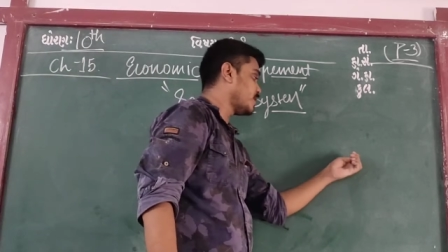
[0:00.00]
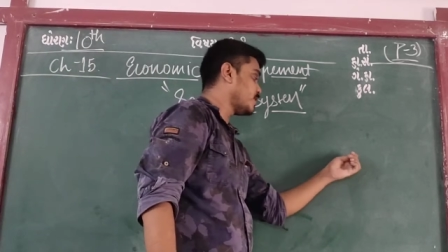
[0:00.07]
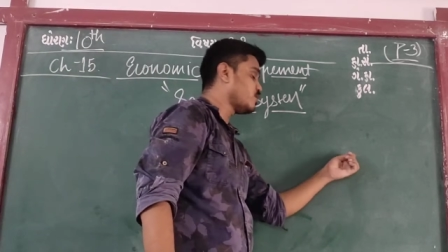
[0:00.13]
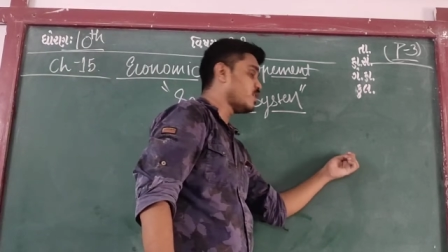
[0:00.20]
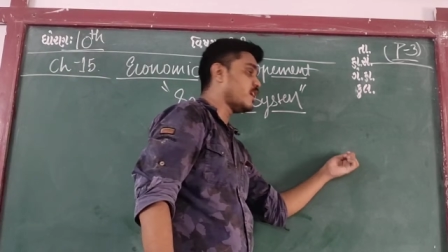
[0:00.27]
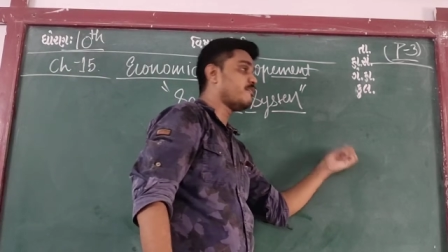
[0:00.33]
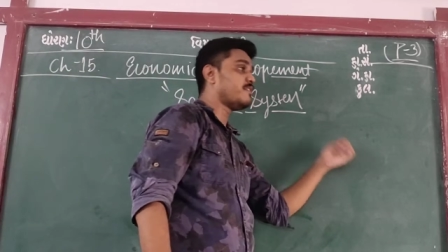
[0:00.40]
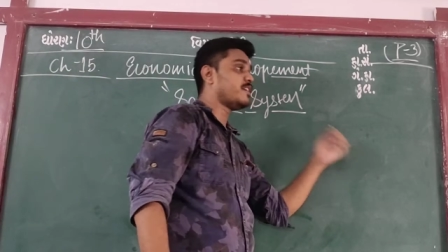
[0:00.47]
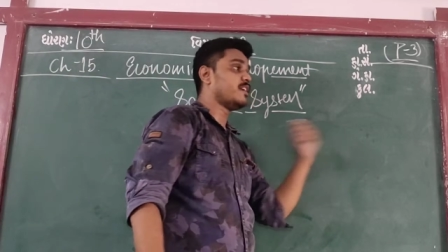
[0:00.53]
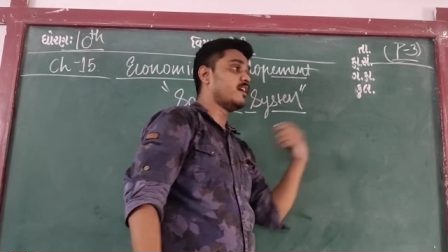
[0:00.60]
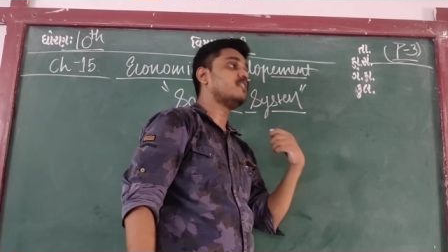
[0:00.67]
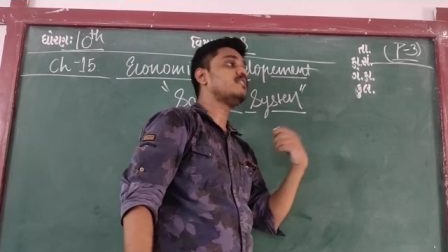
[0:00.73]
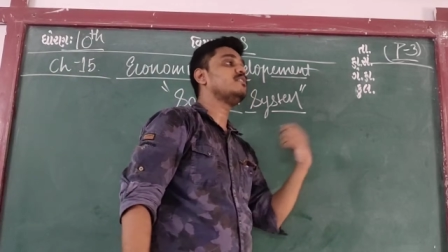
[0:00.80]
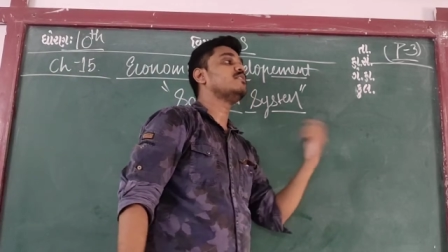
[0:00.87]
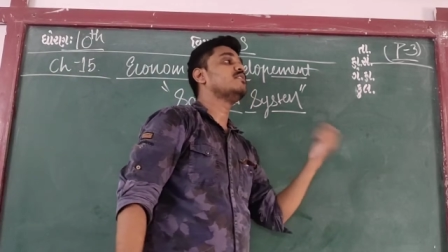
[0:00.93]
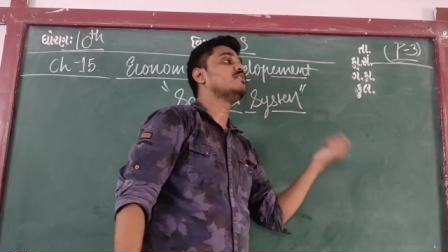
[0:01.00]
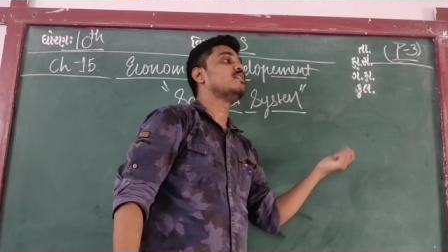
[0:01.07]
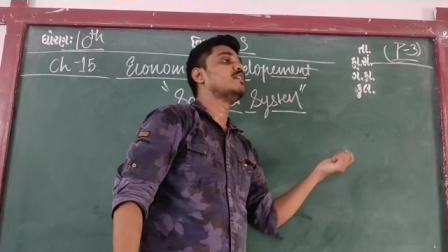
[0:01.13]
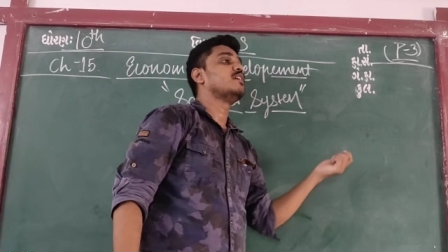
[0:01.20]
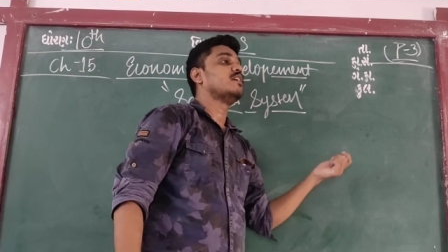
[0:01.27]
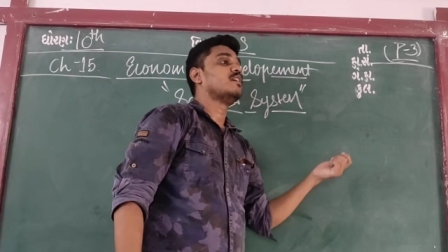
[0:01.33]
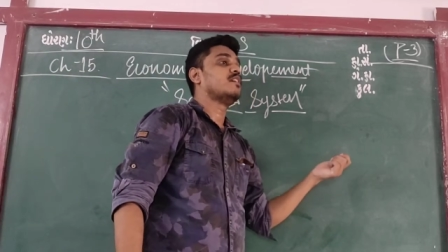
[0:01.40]
you have
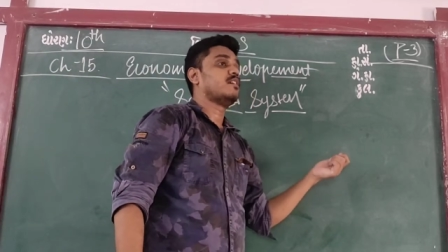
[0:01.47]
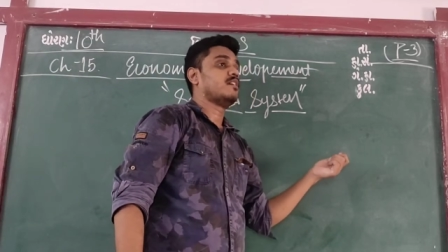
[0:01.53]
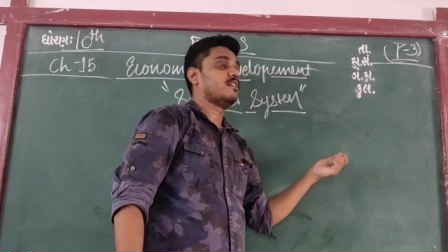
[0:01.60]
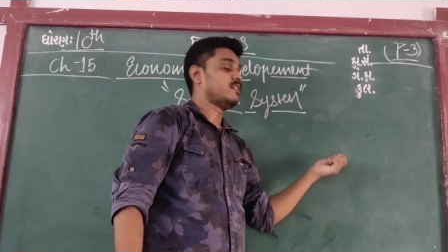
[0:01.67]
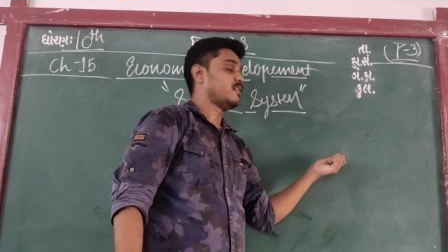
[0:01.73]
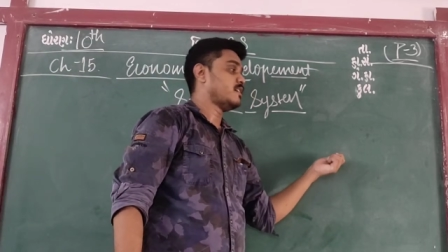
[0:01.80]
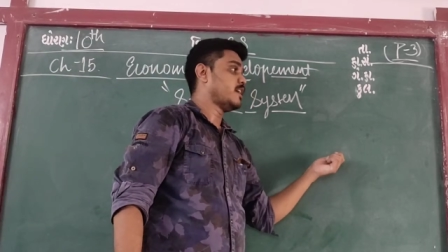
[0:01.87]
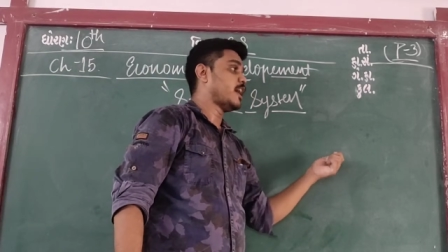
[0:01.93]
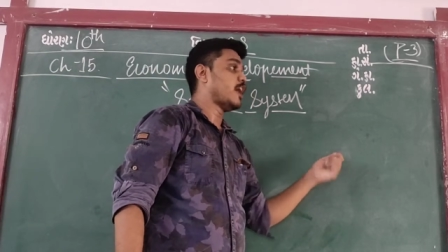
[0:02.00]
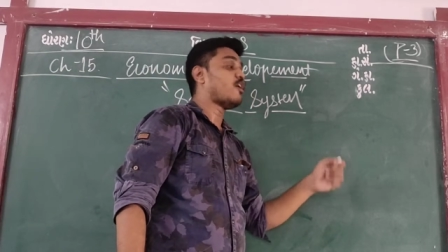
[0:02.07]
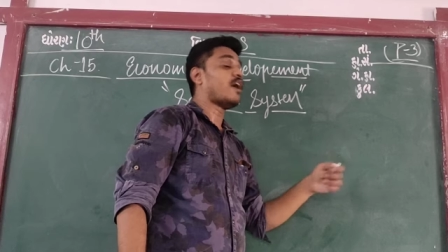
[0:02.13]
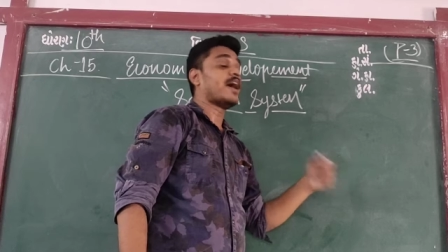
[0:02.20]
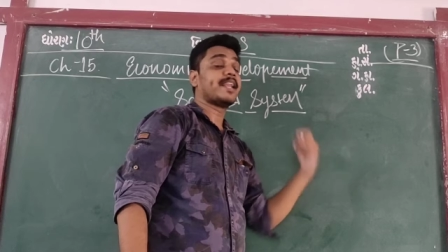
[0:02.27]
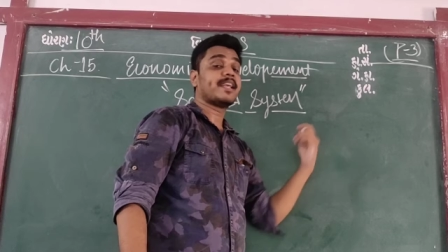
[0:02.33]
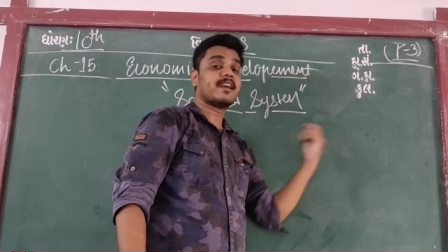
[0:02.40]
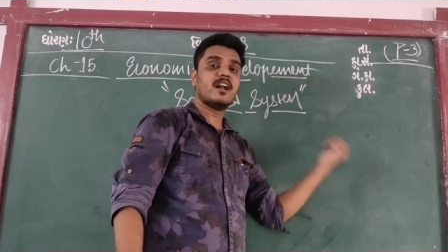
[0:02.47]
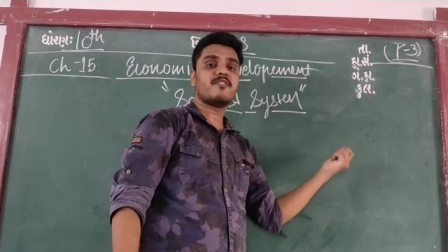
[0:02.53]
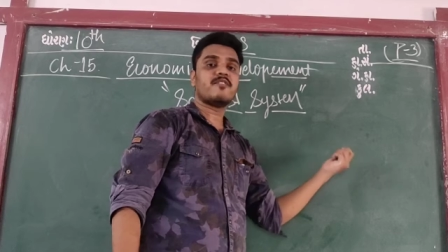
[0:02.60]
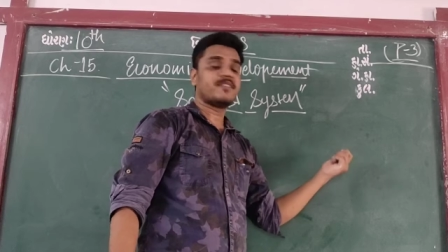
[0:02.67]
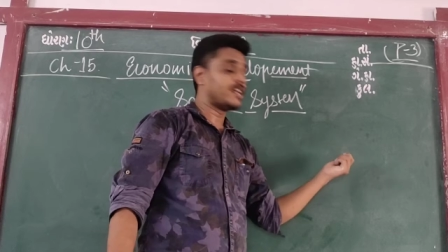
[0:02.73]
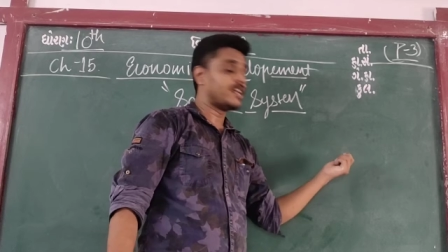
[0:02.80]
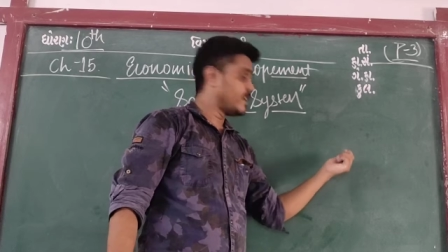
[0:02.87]
done and
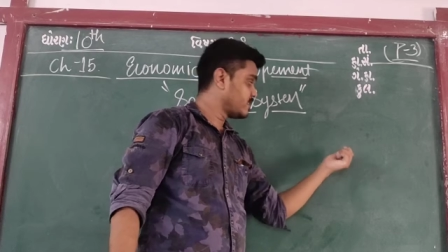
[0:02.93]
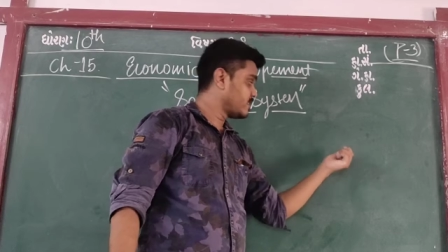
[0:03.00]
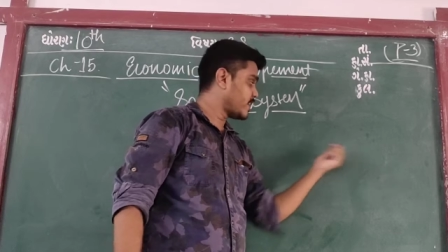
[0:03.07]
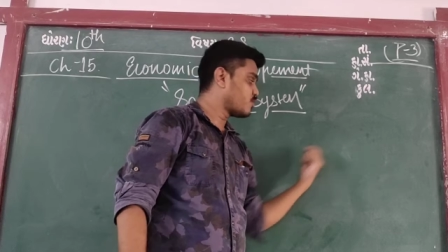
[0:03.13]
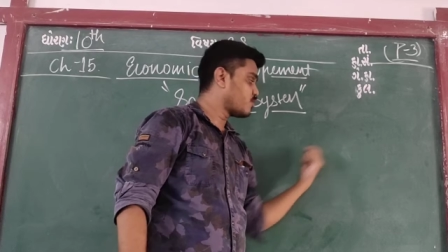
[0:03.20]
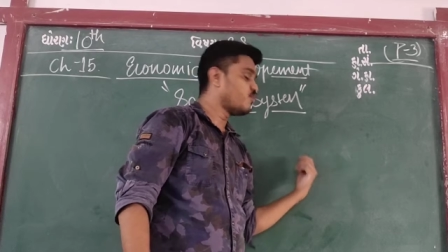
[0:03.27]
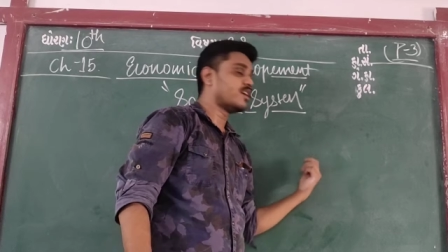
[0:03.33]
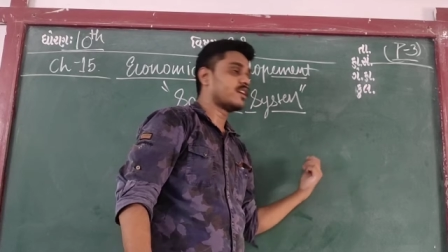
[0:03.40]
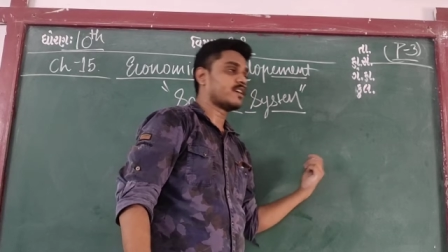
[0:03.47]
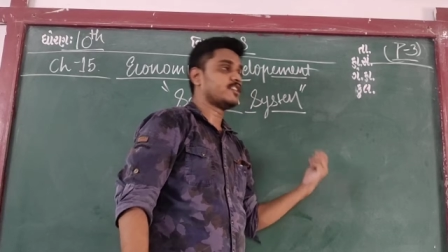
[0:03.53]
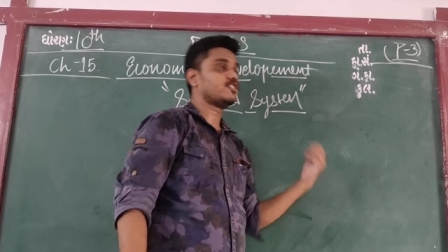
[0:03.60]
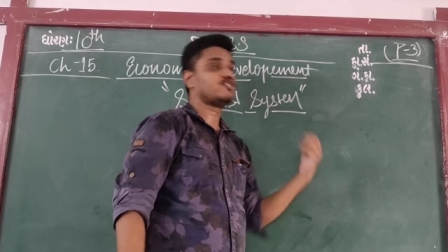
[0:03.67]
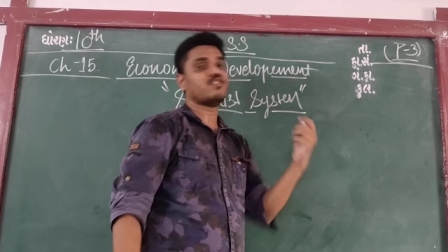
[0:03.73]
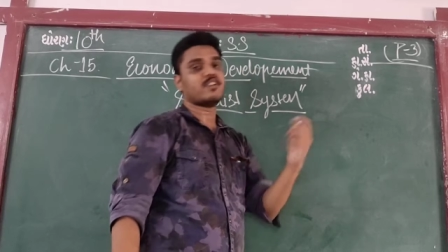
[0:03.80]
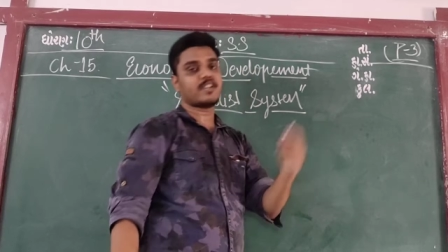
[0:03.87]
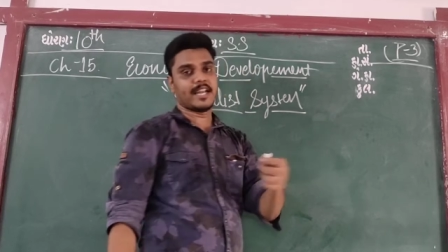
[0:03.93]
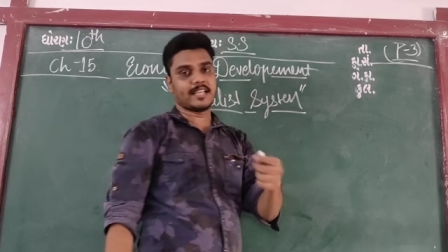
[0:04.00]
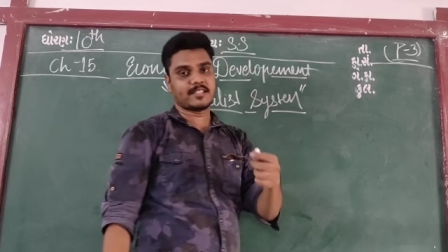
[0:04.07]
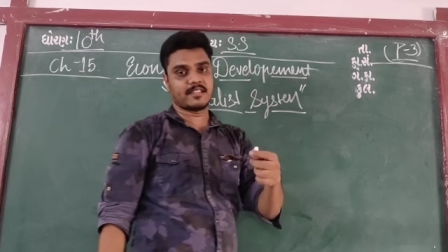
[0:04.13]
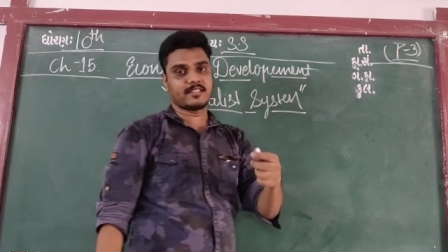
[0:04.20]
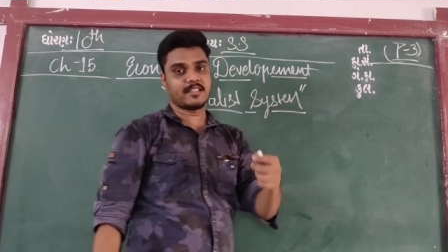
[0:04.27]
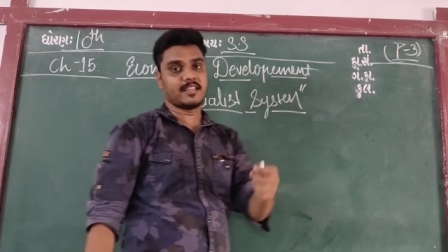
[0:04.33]
girl in that work is not
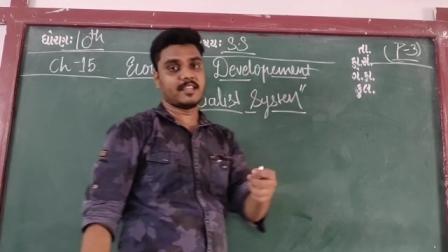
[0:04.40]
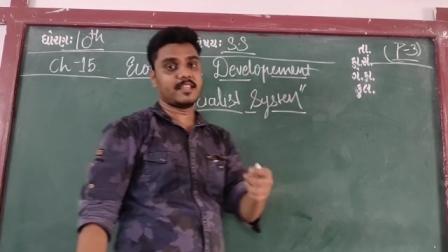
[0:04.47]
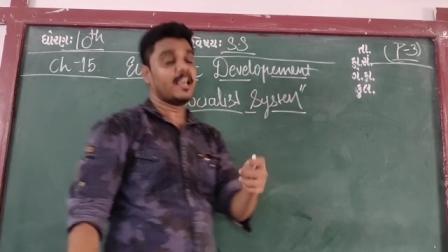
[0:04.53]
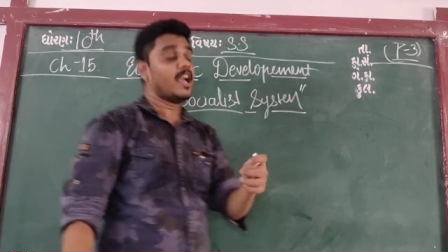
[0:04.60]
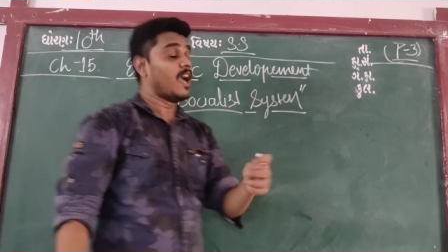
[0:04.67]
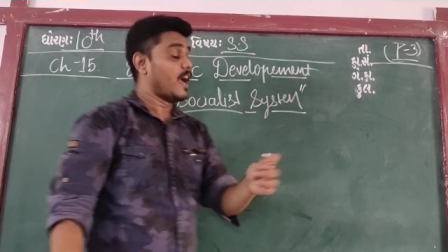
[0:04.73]
necessary.